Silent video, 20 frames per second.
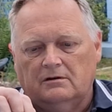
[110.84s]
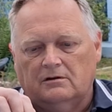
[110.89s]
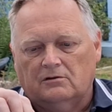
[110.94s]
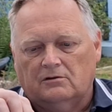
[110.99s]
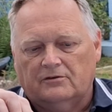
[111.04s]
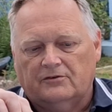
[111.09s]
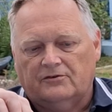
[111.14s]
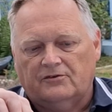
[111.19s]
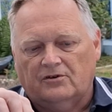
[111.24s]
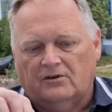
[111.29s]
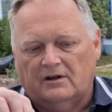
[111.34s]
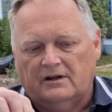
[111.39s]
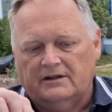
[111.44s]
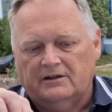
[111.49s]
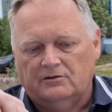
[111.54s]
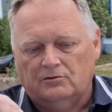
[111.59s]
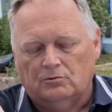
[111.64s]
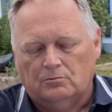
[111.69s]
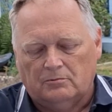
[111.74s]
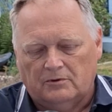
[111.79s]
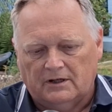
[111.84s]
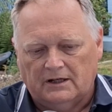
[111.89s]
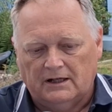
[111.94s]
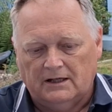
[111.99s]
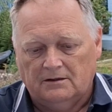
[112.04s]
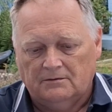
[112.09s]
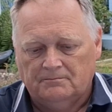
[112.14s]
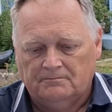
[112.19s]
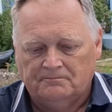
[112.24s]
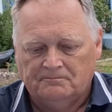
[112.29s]
you've got the tightening nut
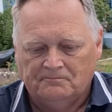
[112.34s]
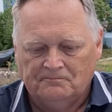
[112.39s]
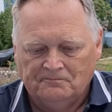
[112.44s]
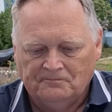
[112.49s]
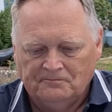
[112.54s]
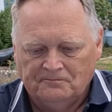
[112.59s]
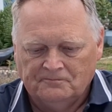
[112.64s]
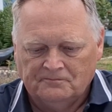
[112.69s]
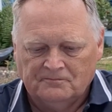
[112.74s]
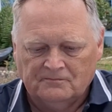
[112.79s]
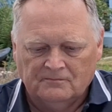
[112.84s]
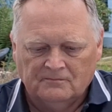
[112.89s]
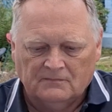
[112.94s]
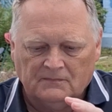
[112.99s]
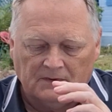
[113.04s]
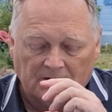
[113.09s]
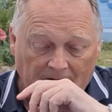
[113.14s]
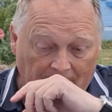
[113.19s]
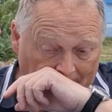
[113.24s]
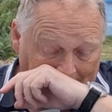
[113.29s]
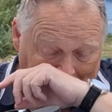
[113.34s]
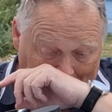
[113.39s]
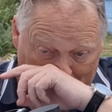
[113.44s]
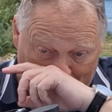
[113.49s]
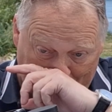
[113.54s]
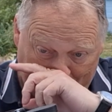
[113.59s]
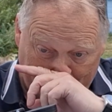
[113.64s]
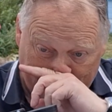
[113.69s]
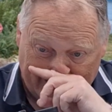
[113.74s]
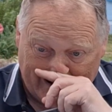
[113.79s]
there, and then at
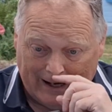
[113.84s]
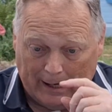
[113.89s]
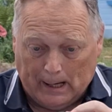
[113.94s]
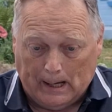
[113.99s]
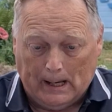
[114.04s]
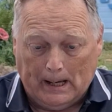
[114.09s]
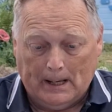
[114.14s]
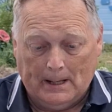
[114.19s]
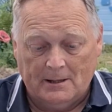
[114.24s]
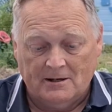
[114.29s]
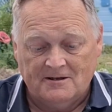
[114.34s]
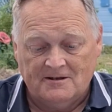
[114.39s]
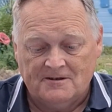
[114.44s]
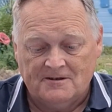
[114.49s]
the back